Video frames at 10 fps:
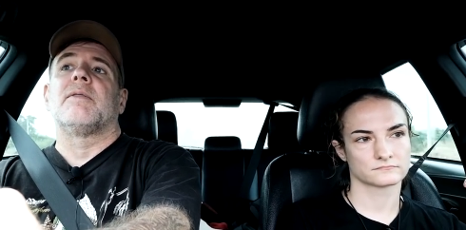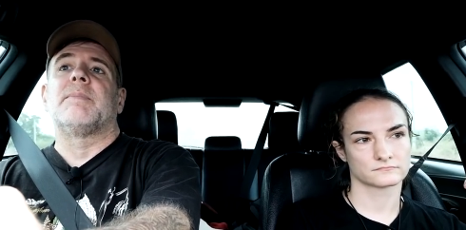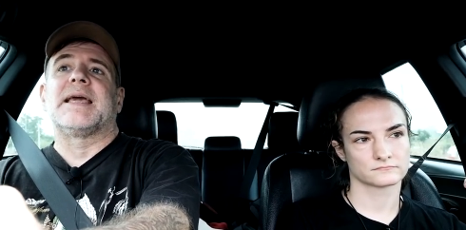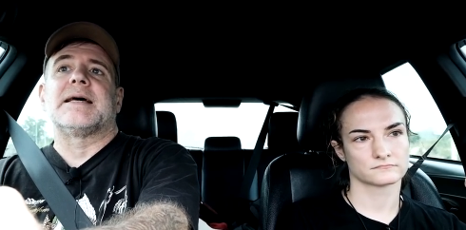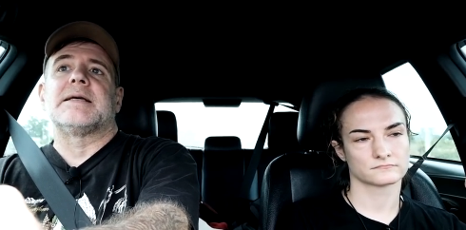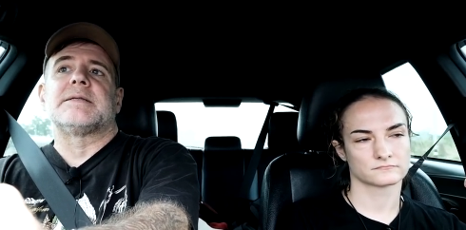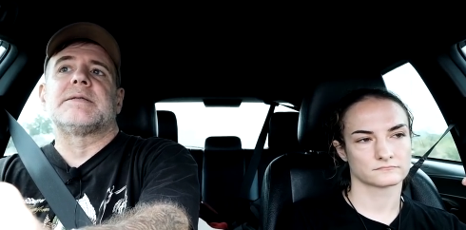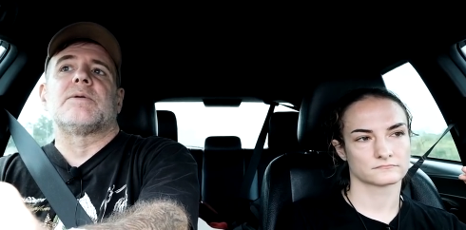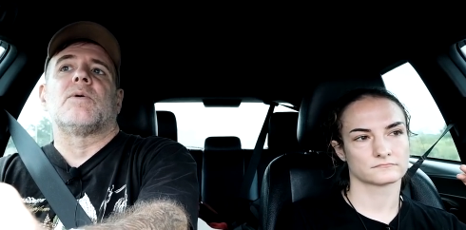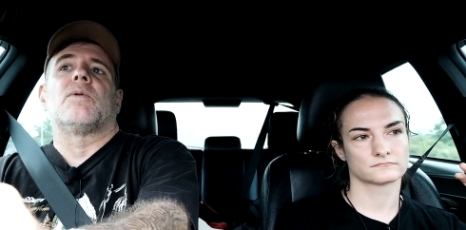
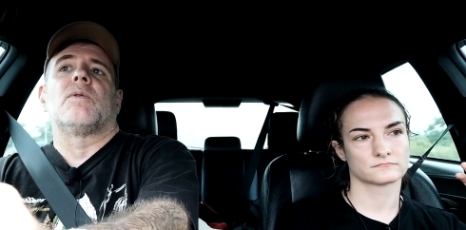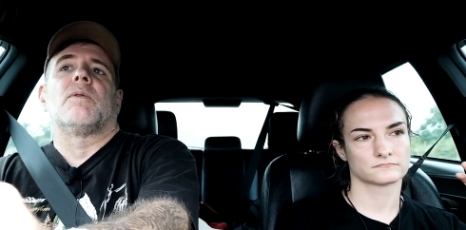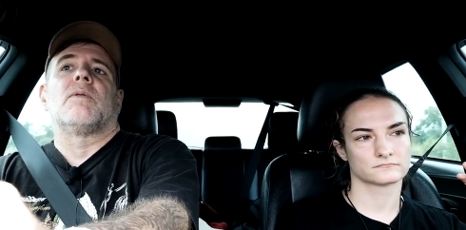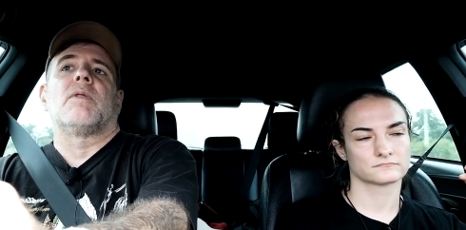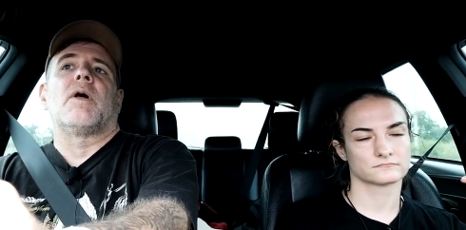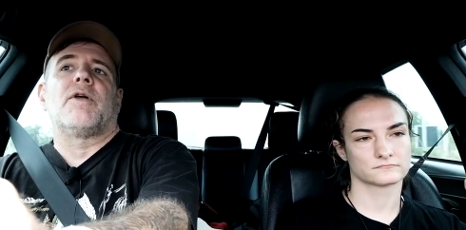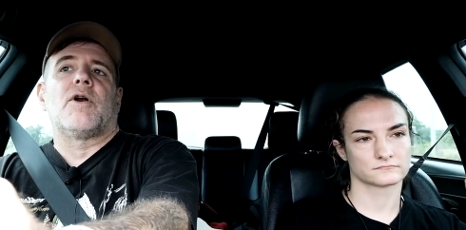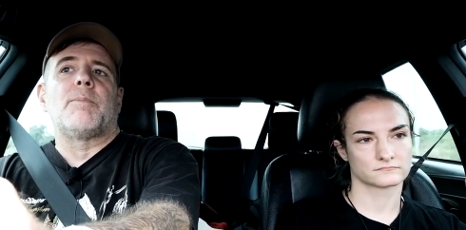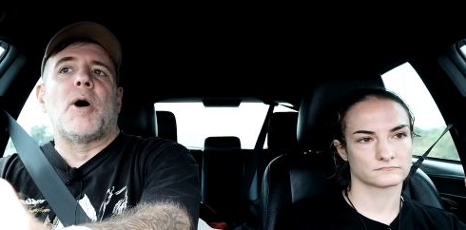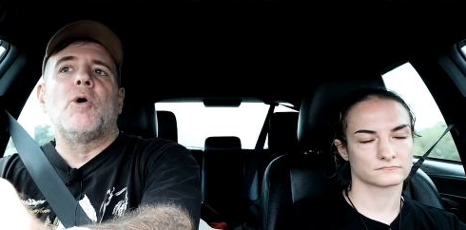Speaker 1: because
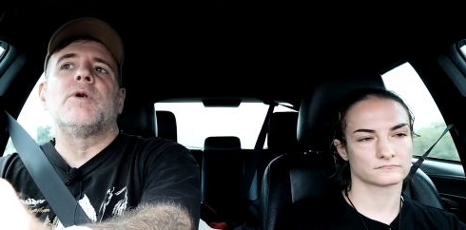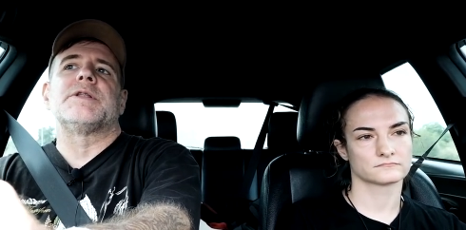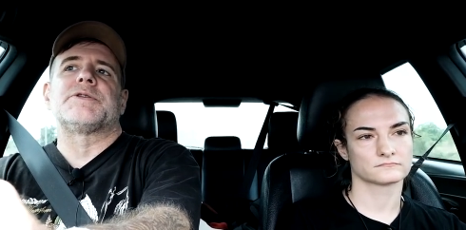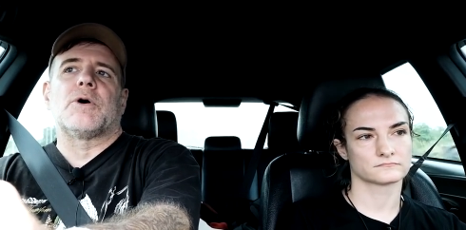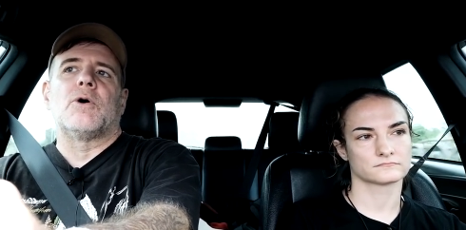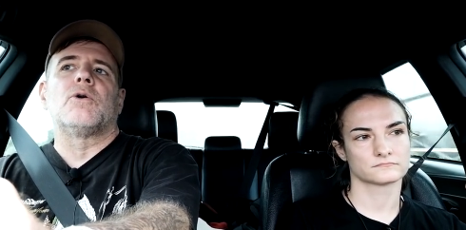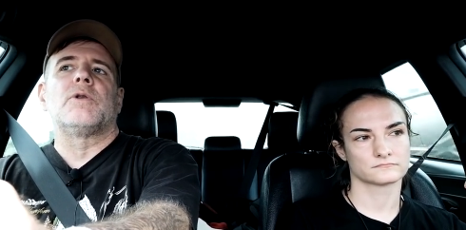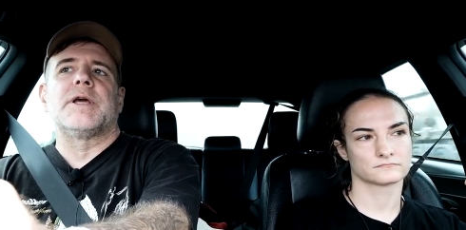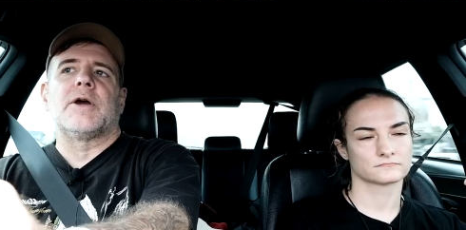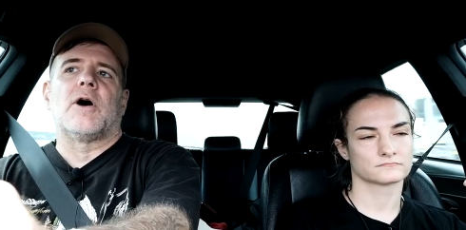their opponents
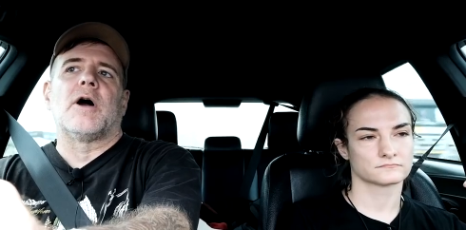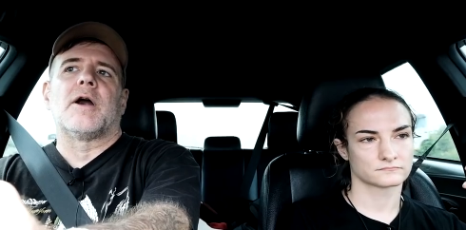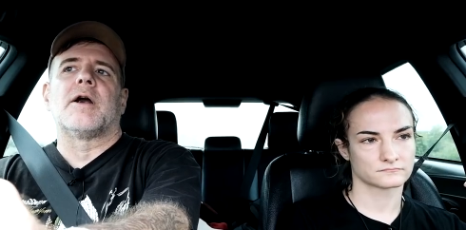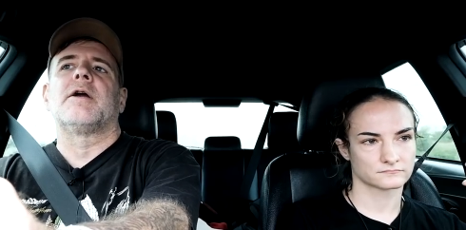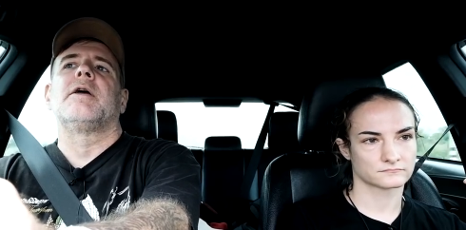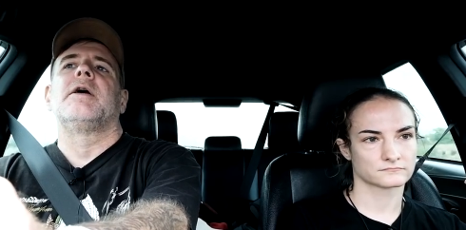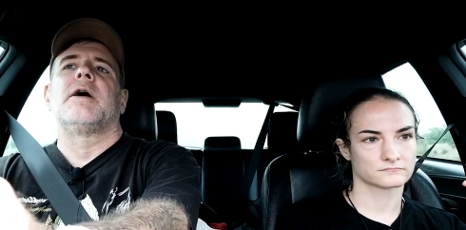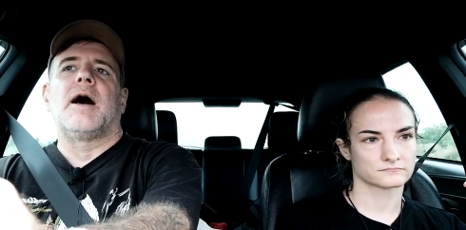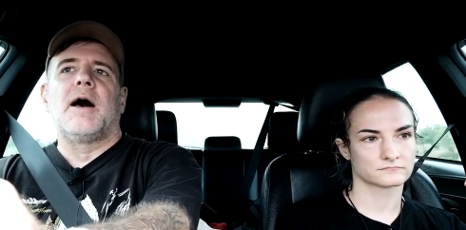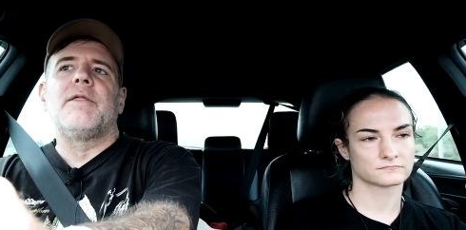only are
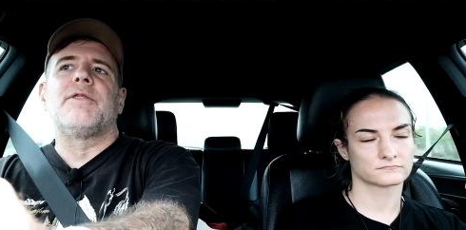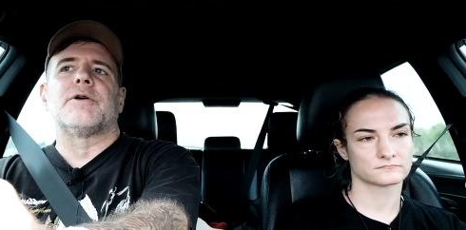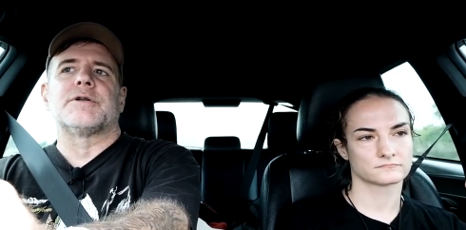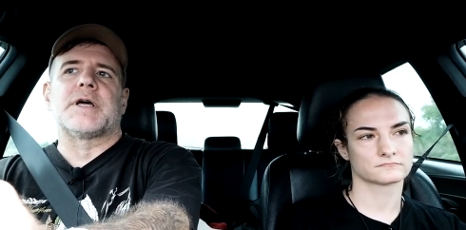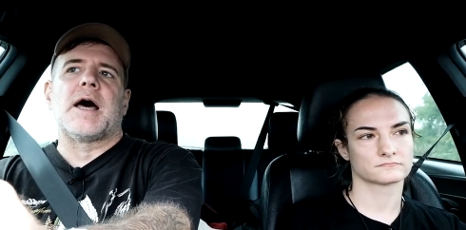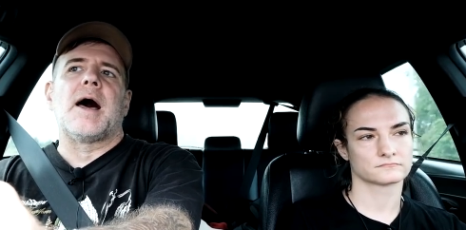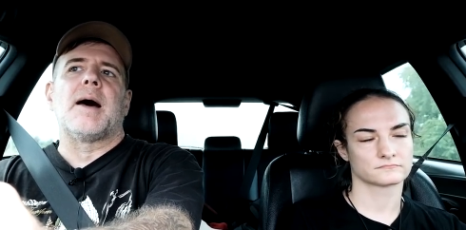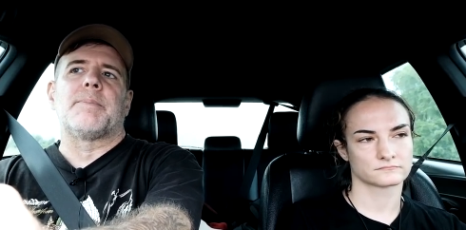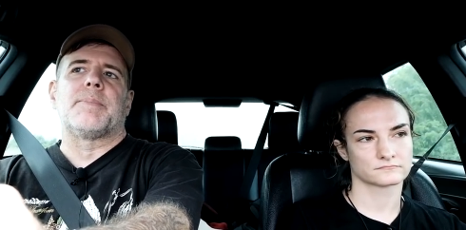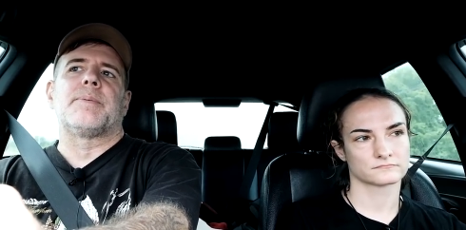other
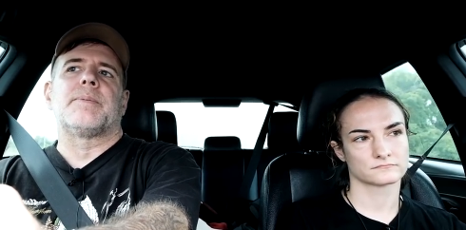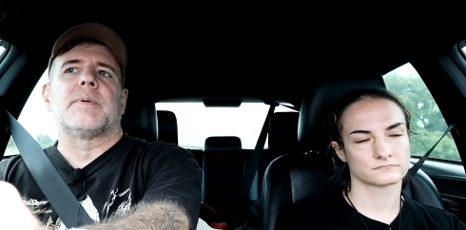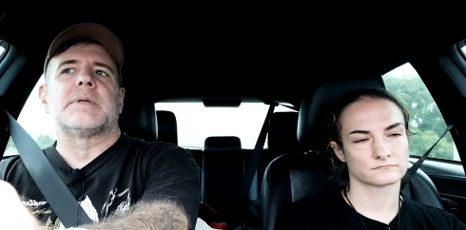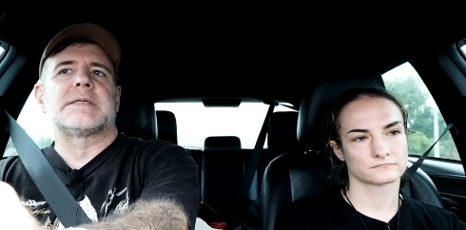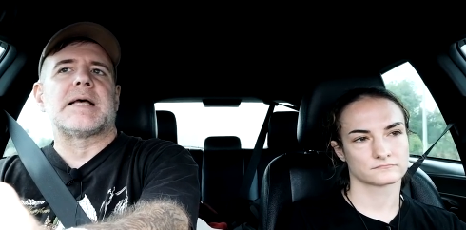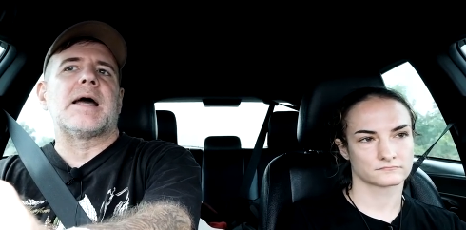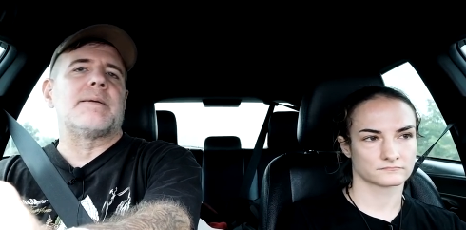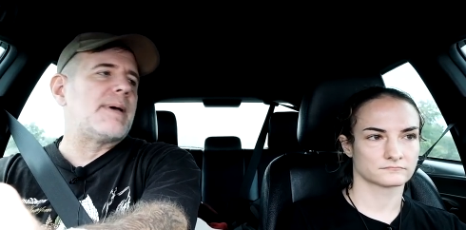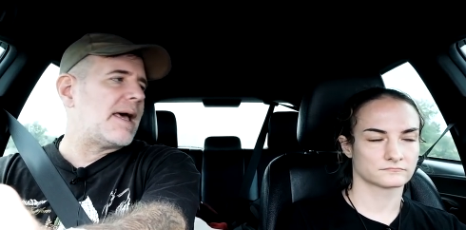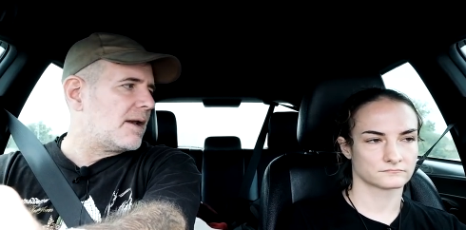top
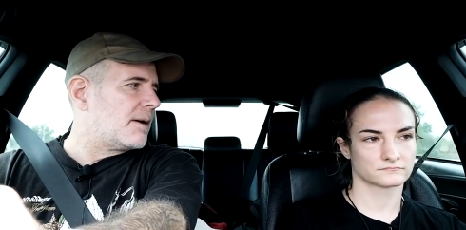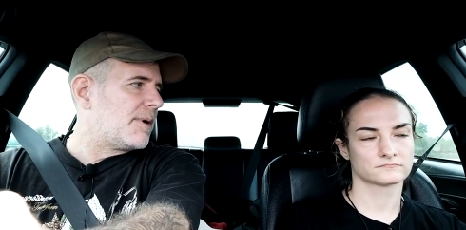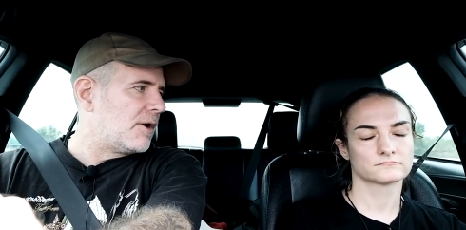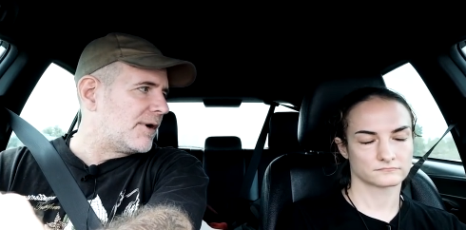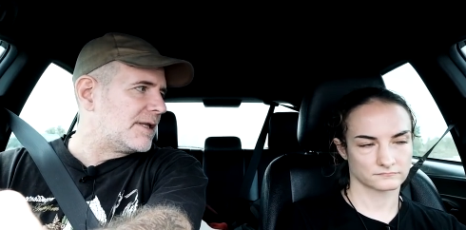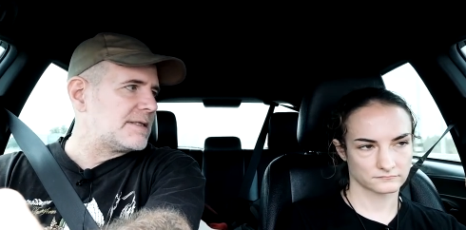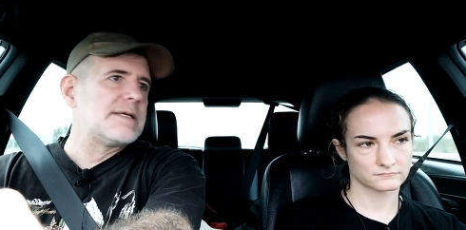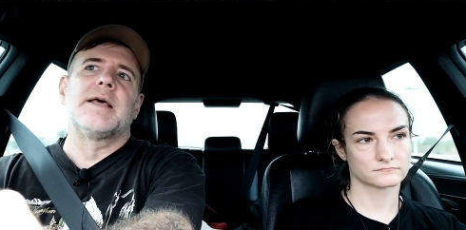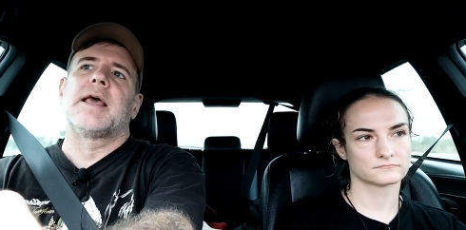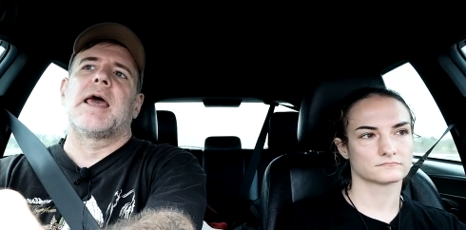side bet
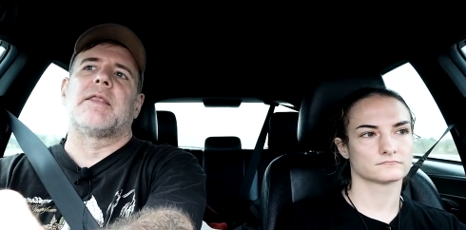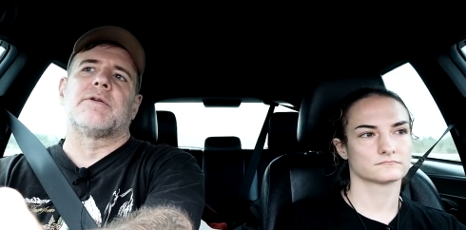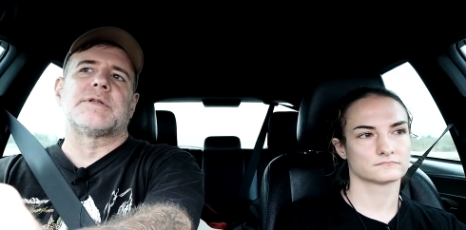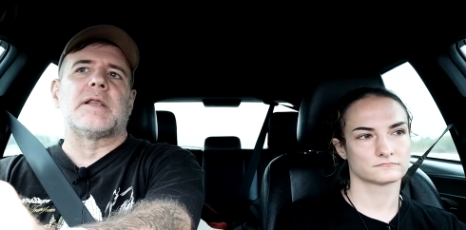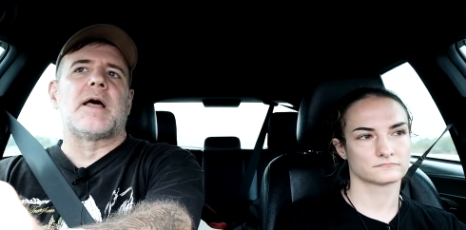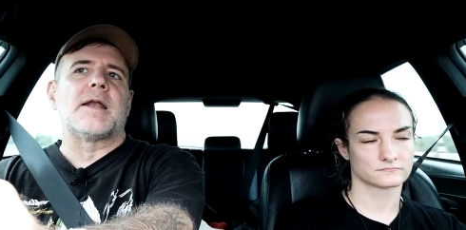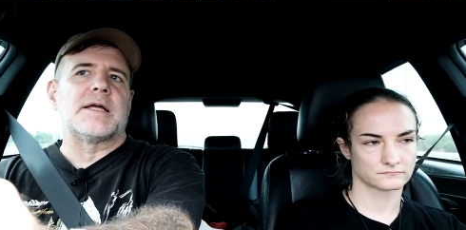opponents and there's a lot